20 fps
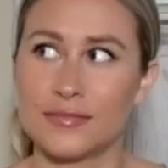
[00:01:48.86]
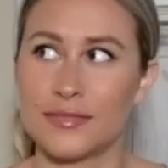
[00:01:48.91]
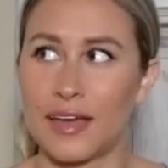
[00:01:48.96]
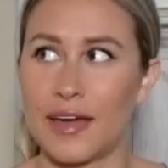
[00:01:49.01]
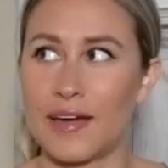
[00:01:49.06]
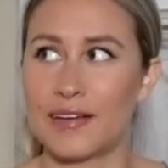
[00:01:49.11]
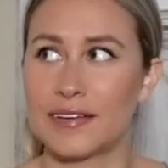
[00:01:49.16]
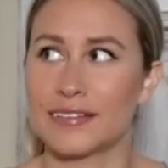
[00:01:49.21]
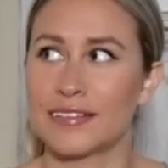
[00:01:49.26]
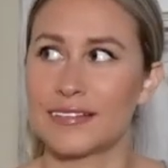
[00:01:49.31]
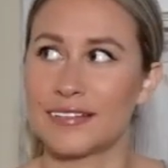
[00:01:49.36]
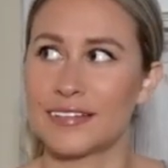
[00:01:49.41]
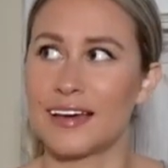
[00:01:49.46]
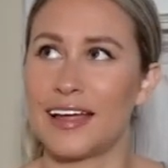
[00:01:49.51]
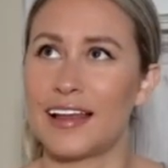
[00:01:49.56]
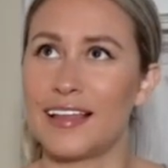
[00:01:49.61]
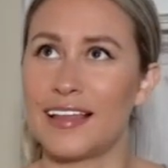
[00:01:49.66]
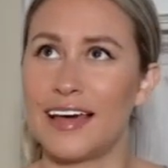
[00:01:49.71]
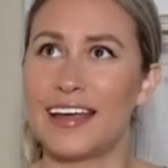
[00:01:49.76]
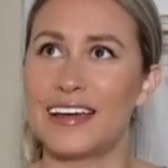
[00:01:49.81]
Okay,
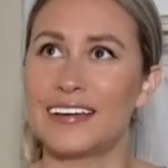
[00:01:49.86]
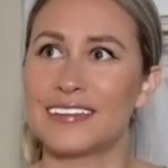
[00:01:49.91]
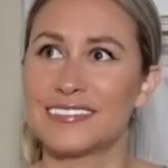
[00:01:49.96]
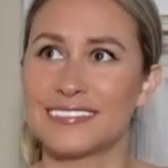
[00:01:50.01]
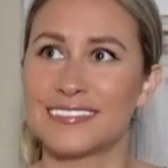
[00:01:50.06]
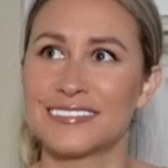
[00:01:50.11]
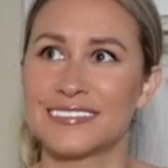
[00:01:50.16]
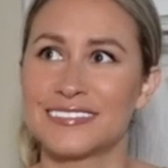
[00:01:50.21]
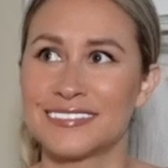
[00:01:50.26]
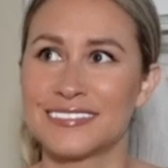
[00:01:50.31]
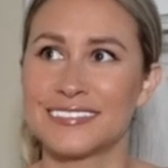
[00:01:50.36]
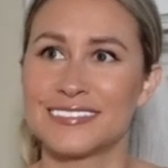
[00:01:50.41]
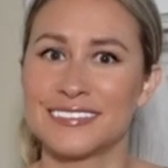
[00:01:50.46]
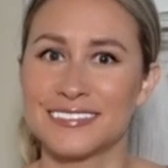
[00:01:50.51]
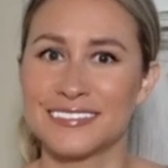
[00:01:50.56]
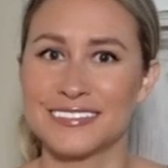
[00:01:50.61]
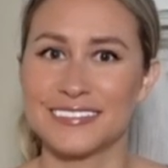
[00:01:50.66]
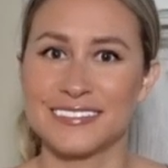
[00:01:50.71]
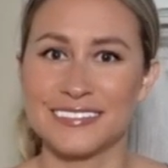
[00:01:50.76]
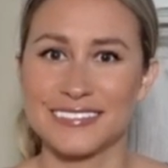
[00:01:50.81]
gotta let it
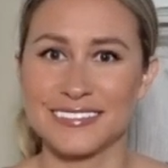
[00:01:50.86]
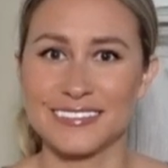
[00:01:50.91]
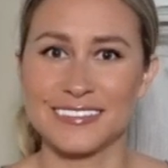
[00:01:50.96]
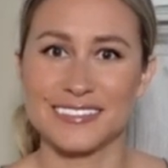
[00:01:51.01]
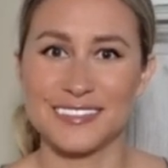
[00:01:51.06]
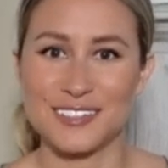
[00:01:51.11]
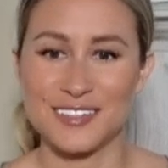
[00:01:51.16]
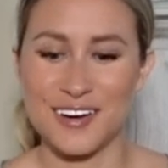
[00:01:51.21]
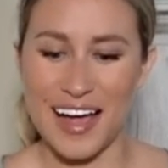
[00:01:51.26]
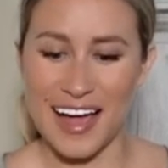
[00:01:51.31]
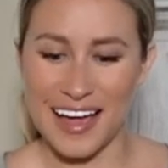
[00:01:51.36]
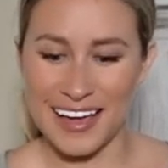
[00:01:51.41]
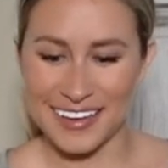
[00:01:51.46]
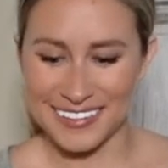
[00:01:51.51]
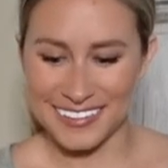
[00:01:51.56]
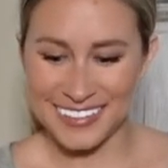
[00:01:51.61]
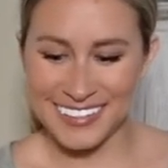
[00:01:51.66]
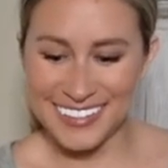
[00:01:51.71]
dry.